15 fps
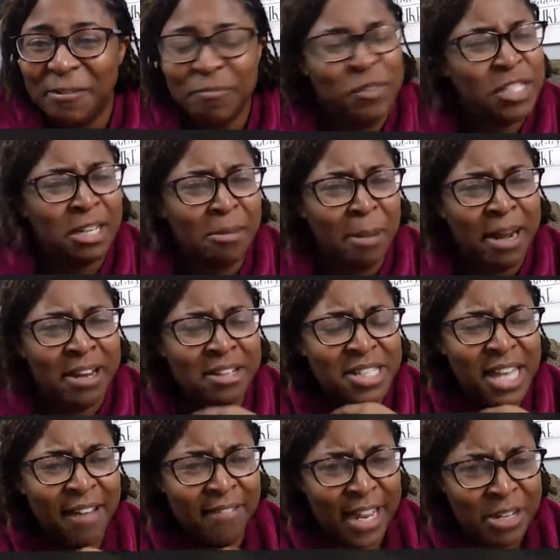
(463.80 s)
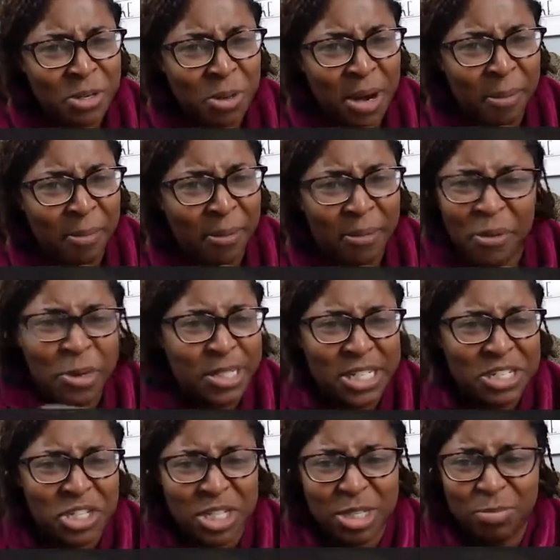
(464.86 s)
Does anybody else have that trouble, or is
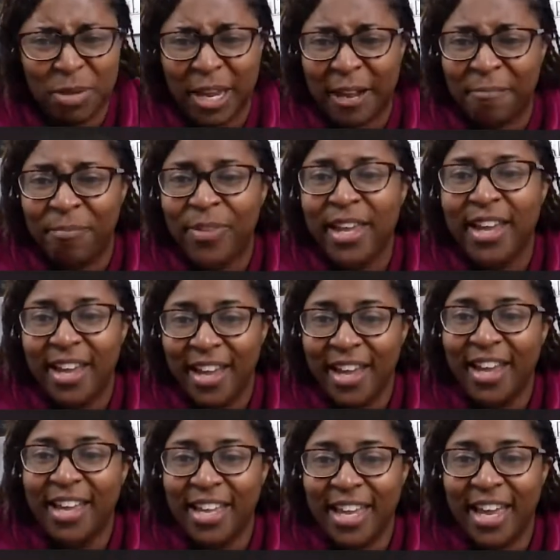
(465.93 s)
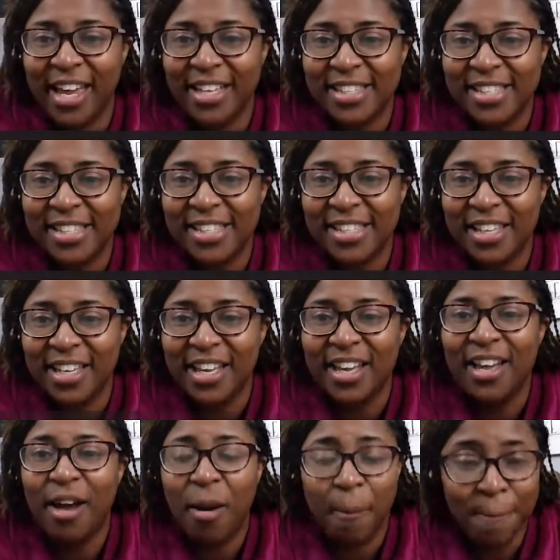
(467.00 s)
it just me? Yes.
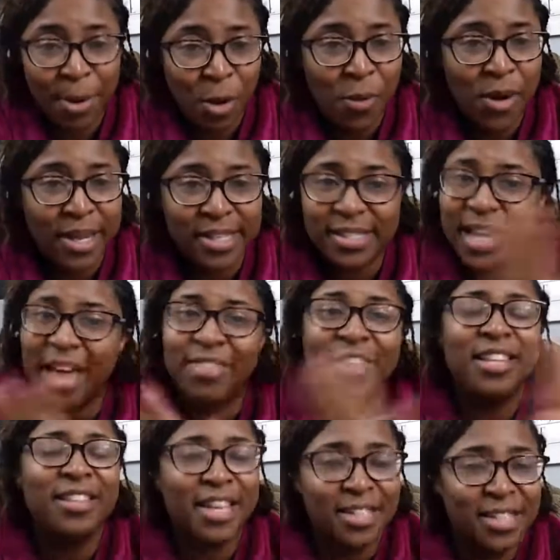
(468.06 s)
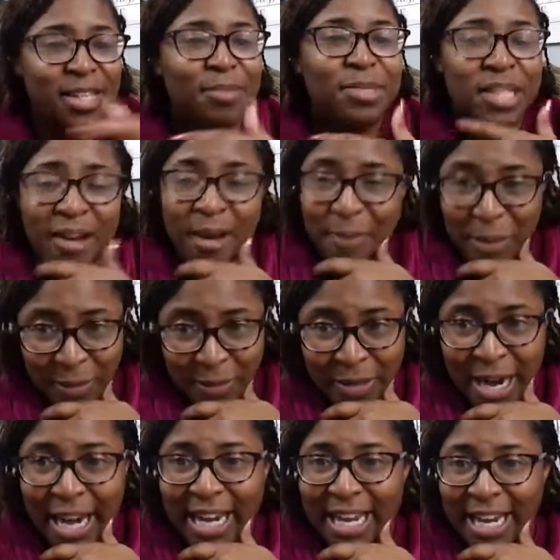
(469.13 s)
Boys, I think that sums it up. You're
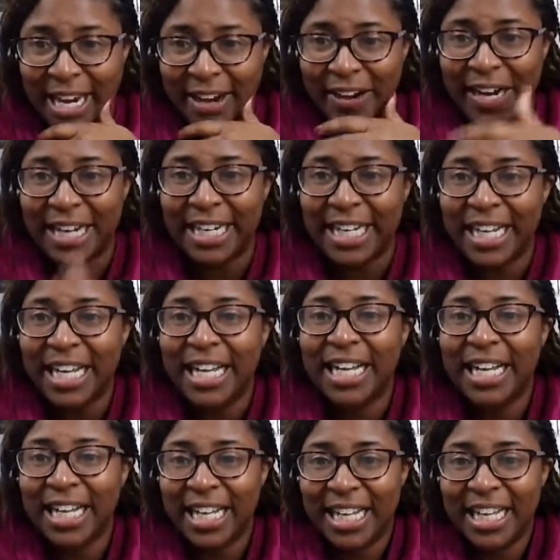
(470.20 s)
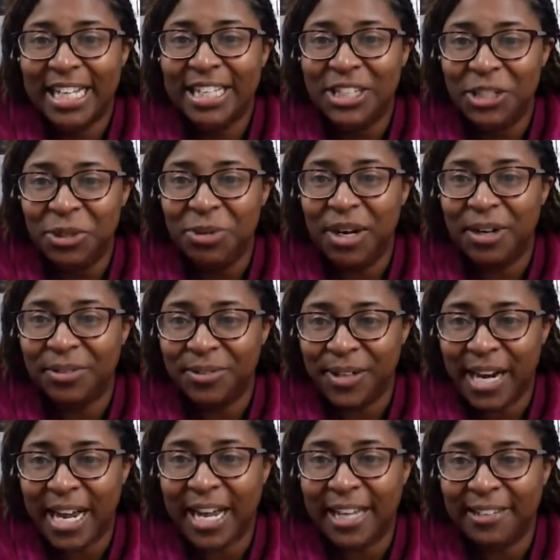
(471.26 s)
right, Karen. You are
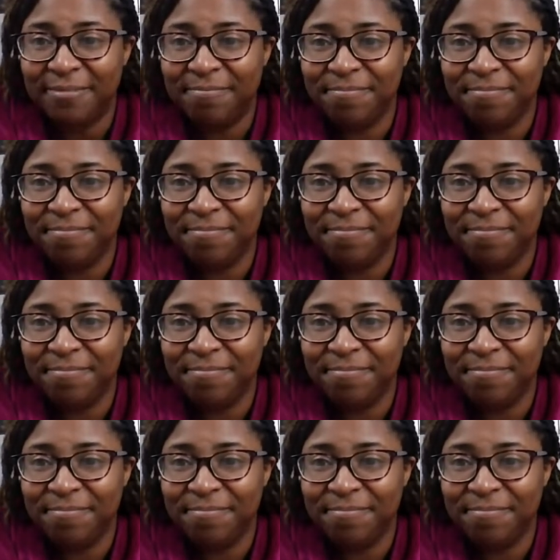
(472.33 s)
right.